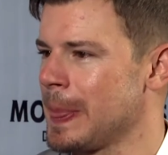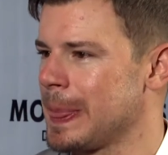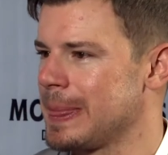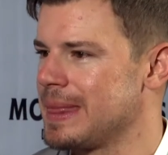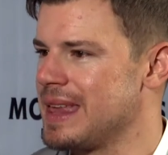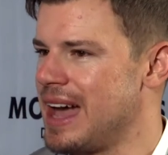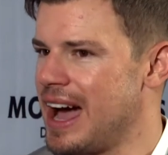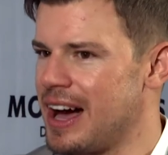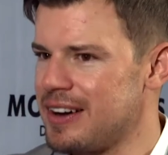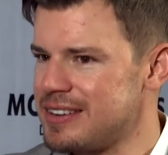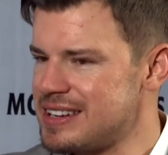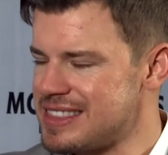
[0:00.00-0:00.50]

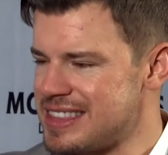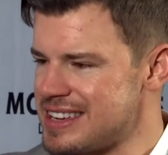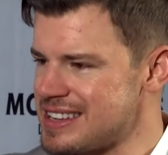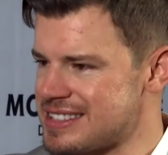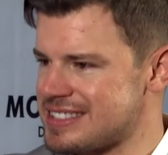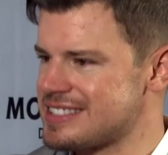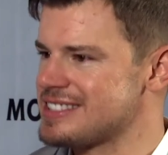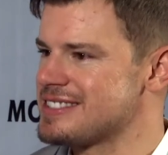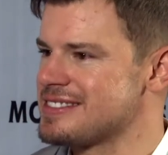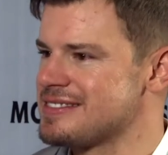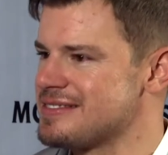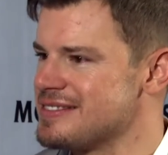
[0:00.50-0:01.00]
how did
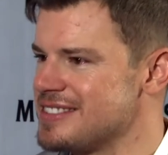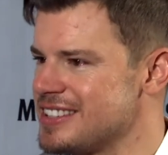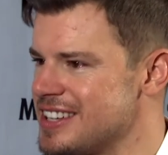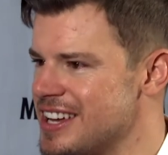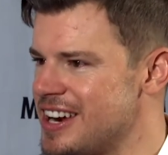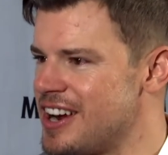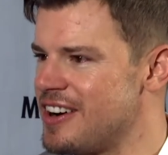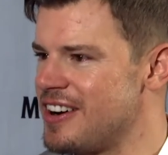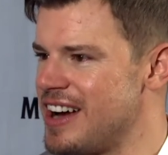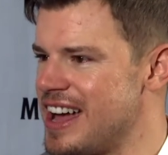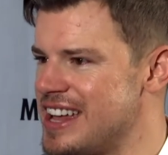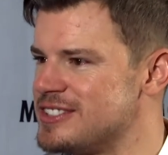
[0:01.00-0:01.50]
this, you
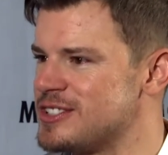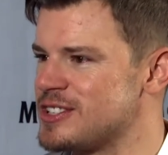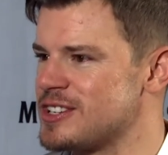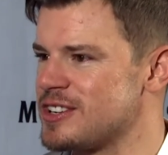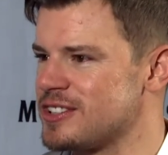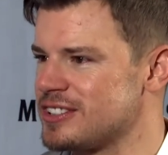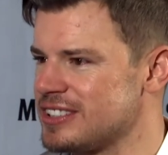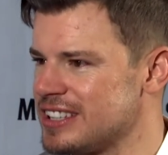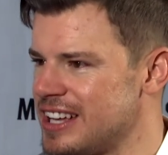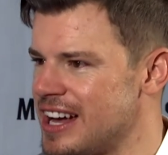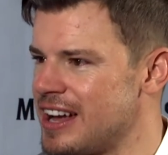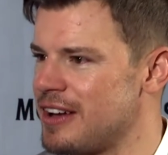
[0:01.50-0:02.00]
know, enter
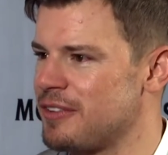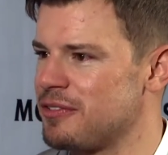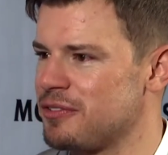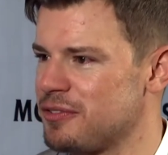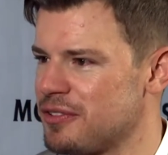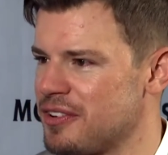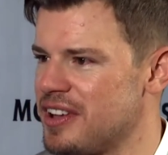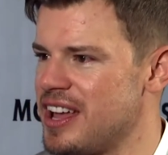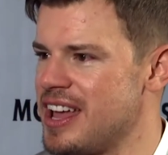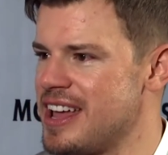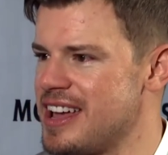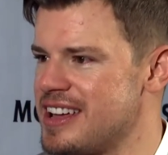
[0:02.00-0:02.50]
your life?
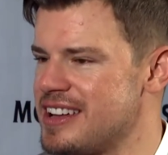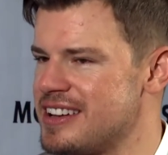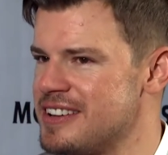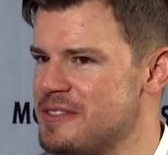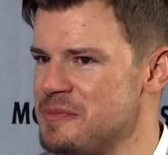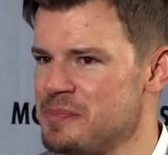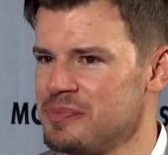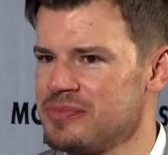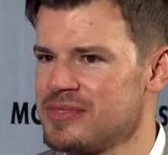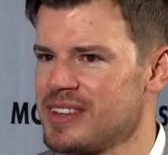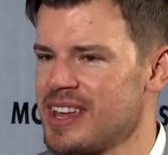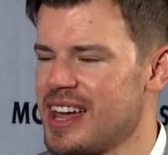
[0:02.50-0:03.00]
Mm-hmm.
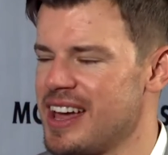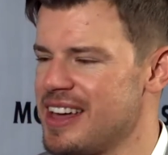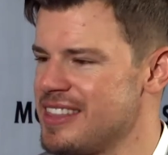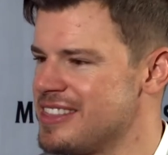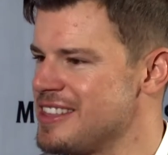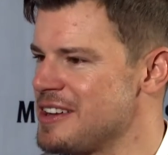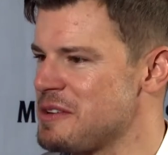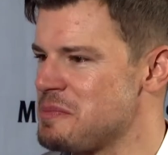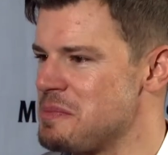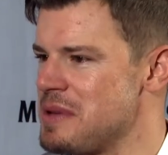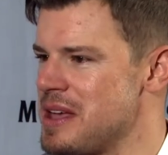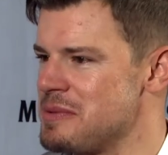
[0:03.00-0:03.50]
I
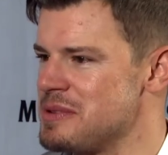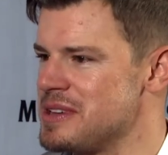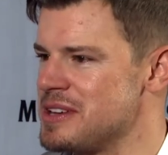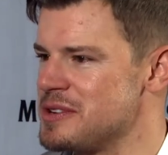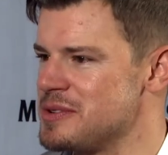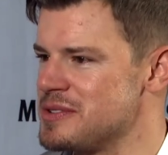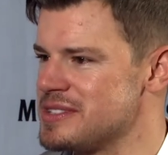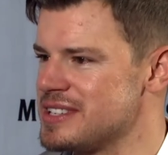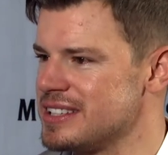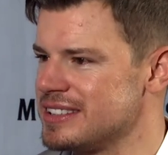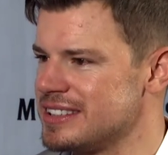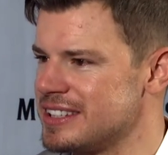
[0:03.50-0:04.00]
think maybe it
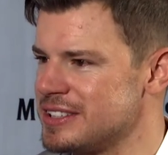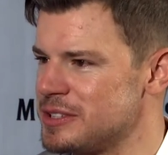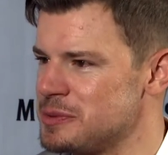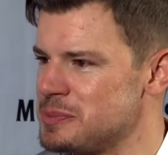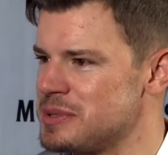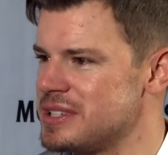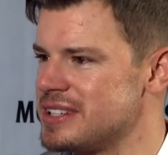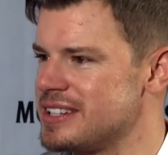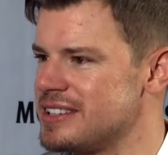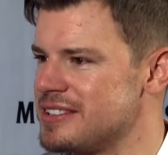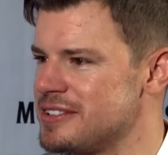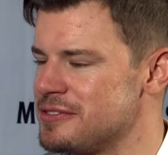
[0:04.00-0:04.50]
was a little
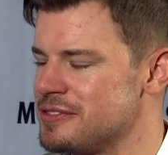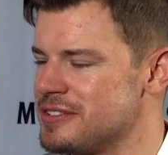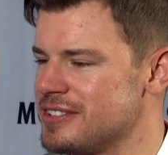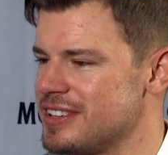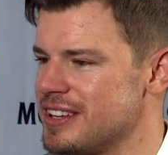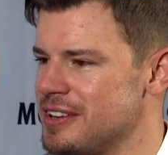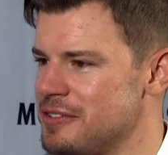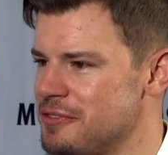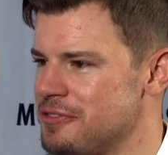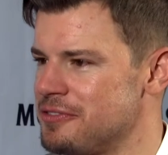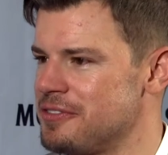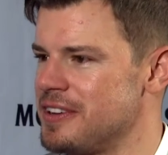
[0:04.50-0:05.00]
bit of,
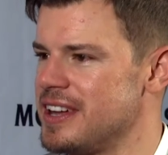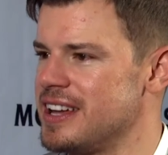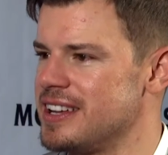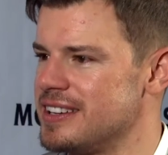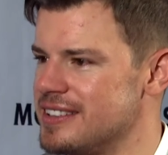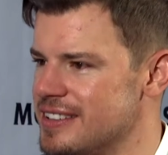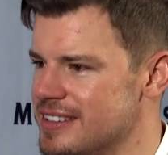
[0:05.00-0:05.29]
of fate,